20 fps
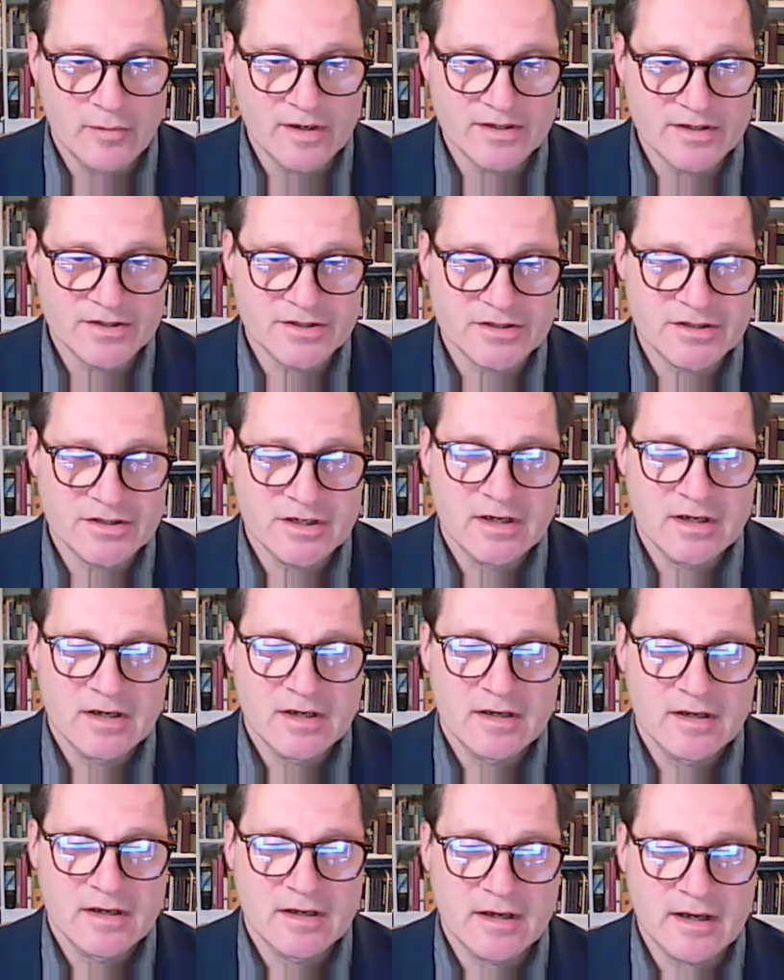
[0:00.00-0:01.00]
which
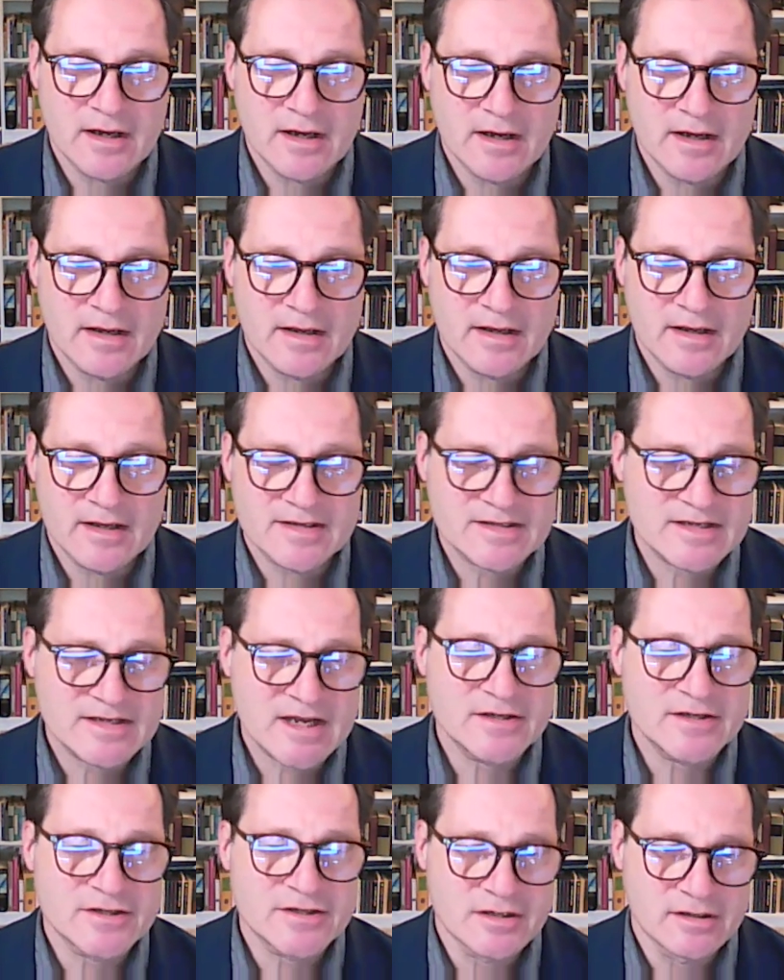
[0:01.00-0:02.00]

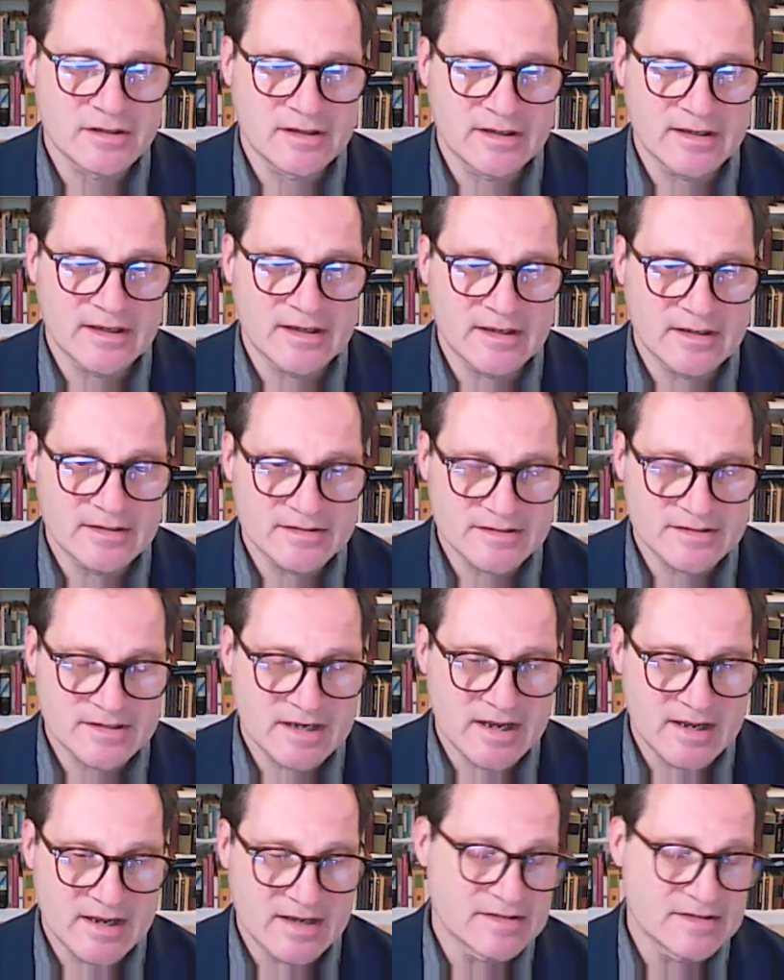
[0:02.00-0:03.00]
essentially
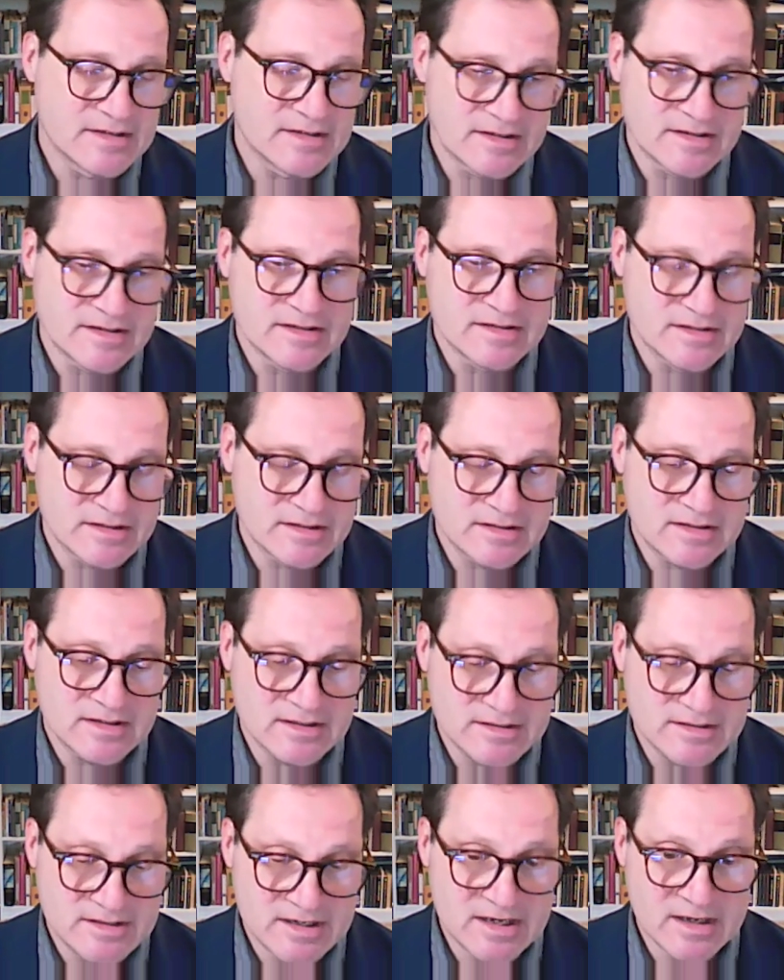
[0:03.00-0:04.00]
says, and
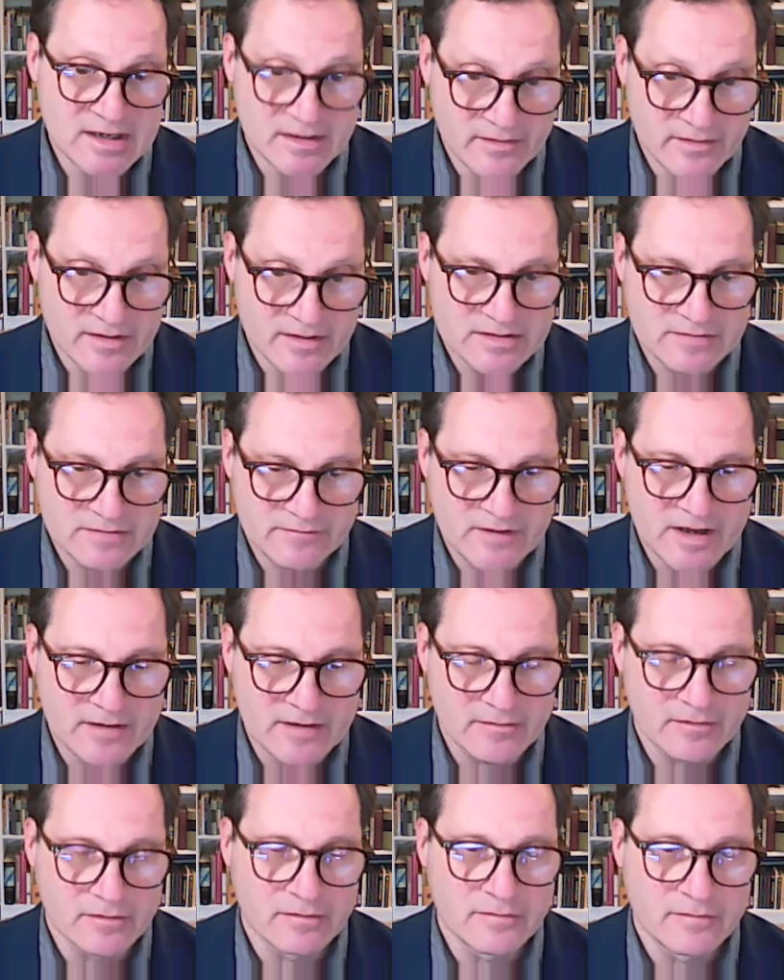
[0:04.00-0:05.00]
it's in this
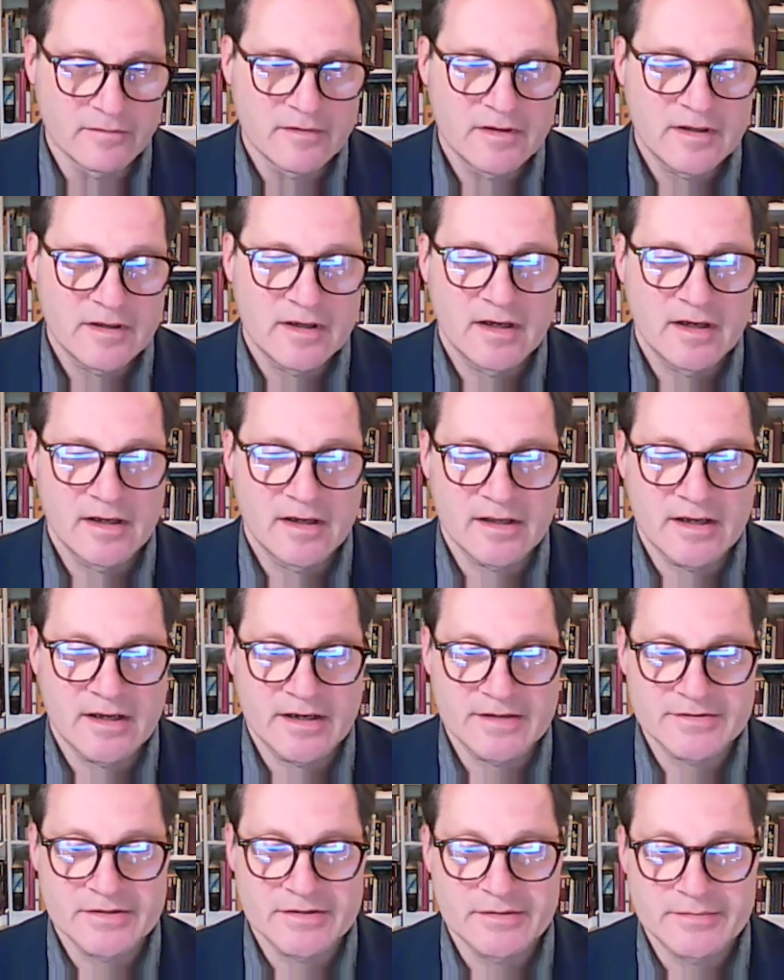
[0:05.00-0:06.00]
federal
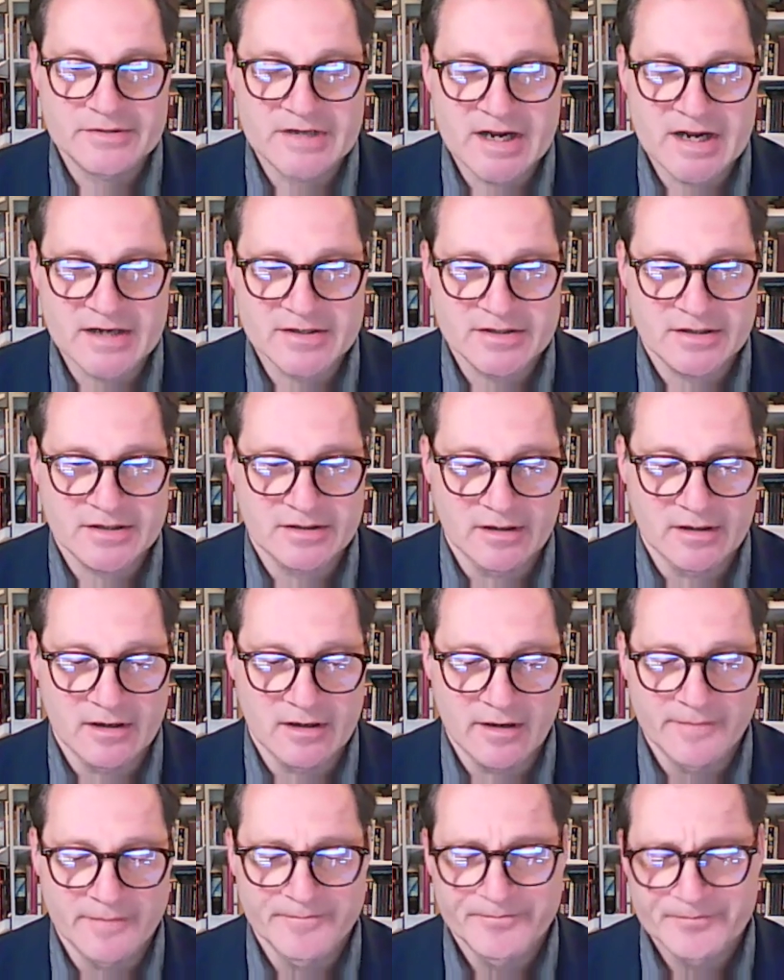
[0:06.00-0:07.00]
consumer protection
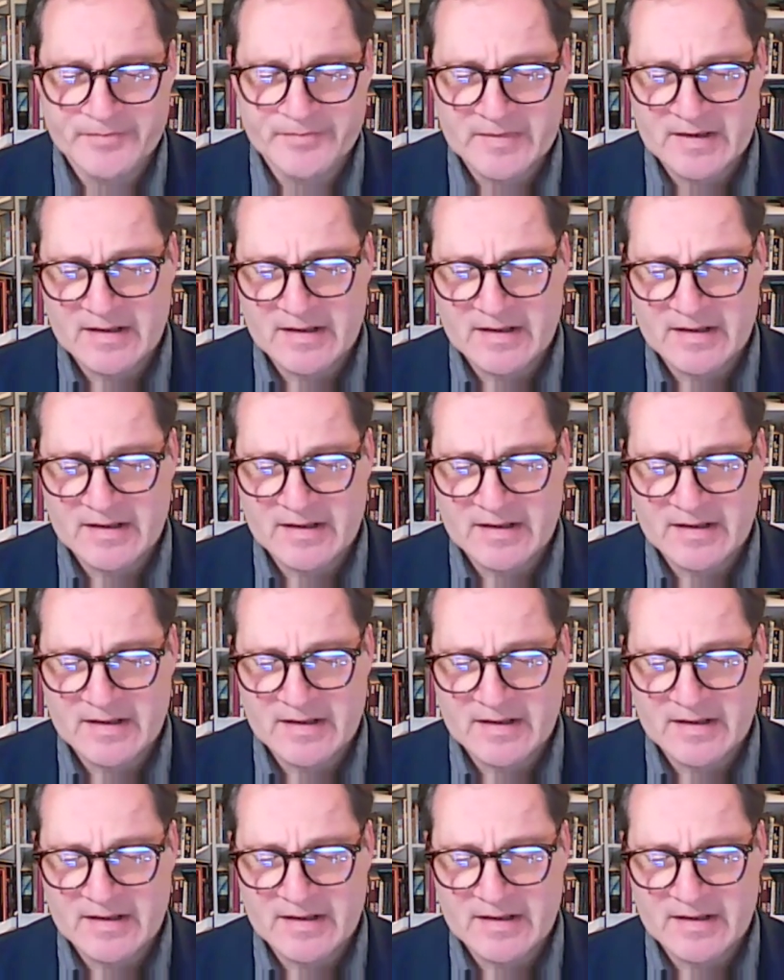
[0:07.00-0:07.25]
law,